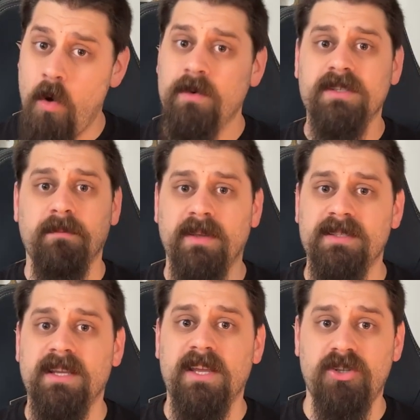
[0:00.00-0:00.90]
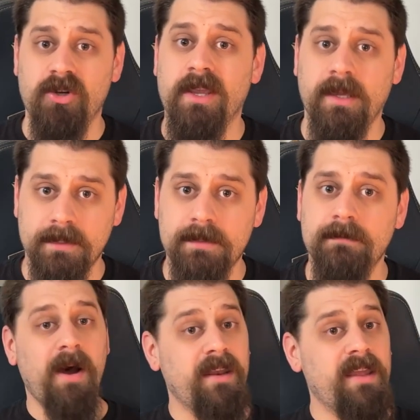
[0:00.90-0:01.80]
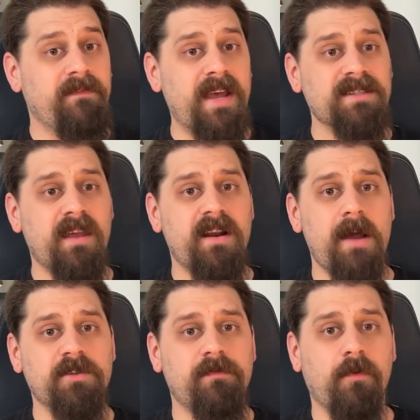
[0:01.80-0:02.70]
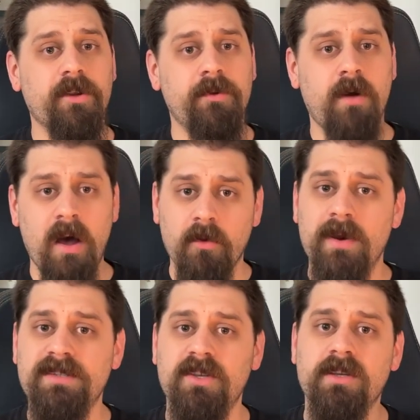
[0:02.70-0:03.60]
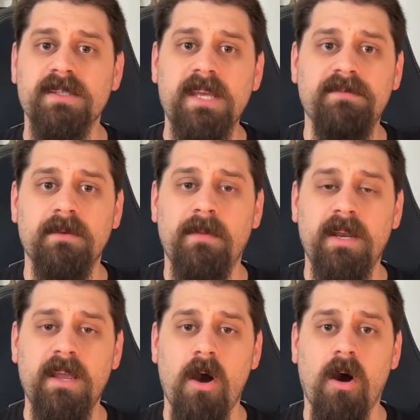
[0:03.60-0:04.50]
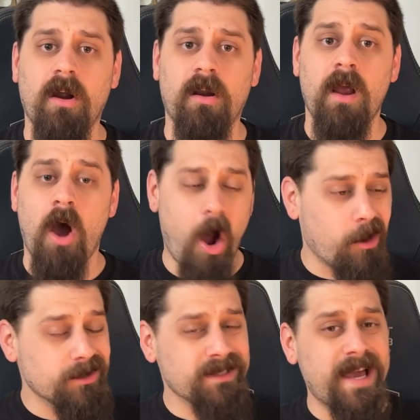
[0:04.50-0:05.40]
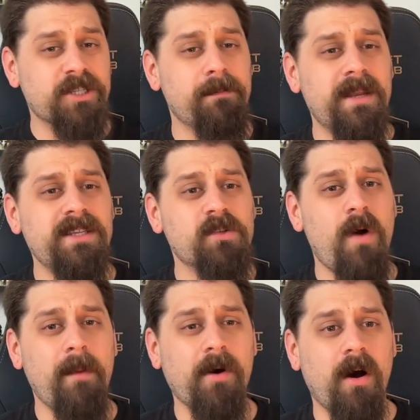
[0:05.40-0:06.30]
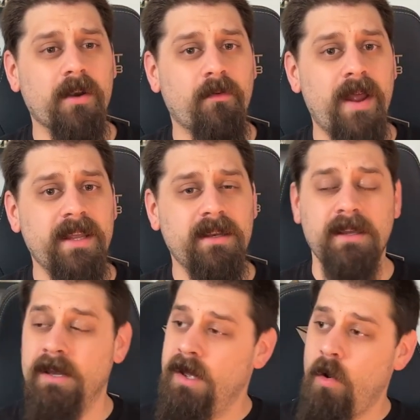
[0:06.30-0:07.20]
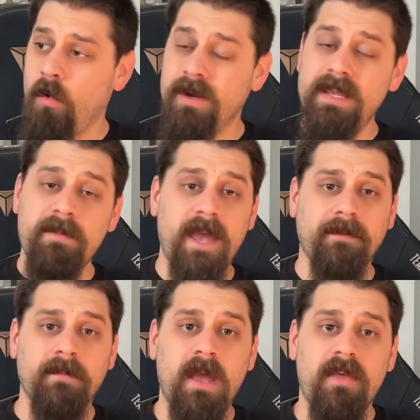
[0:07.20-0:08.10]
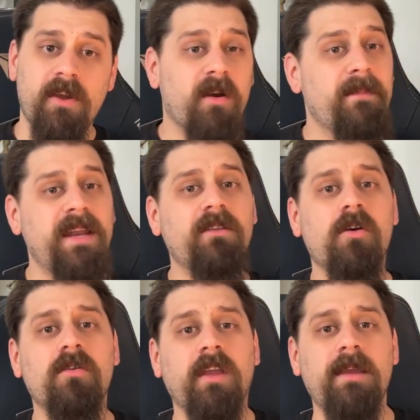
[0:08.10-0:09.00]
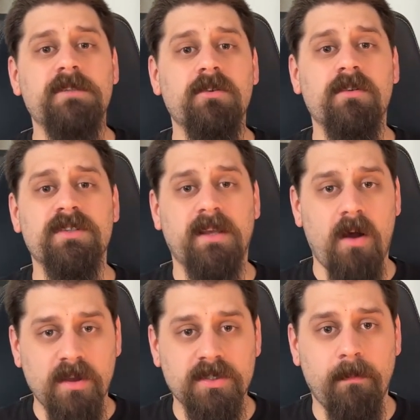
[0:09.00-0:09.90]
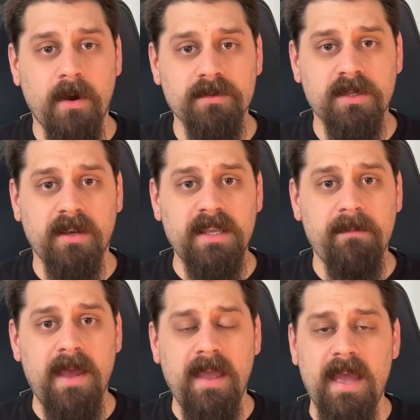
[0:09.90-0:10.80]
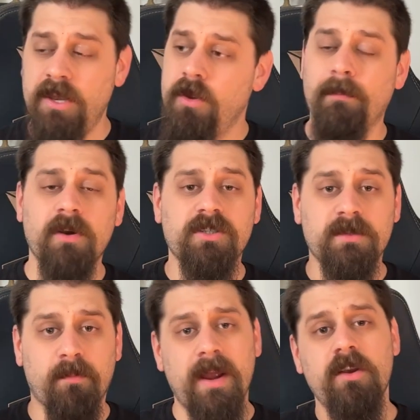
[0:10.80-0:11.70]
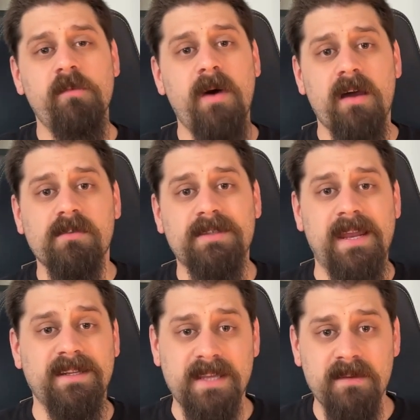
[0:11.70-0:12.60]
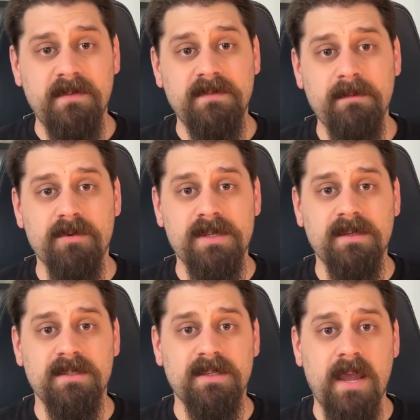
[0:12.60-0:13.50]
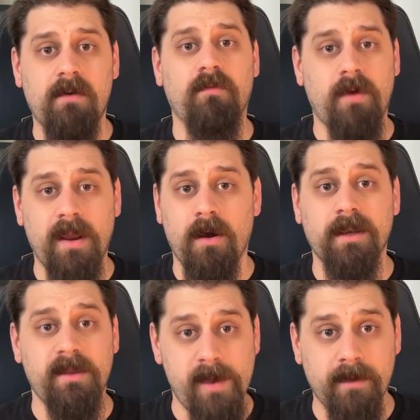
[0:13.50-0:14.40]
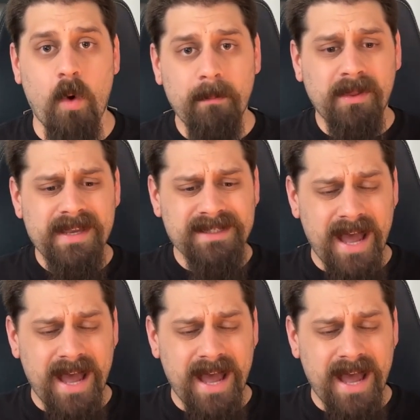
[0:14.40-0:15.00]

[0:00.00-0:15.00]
always the place to get your kits. But if that's not an option for you, other ways that you can save some money are r/miniswap on Reddit or eBay. There are many local game stores that also post on eBay, and you can purchase brand new models at a 10 to 15% discount right on eBay. One place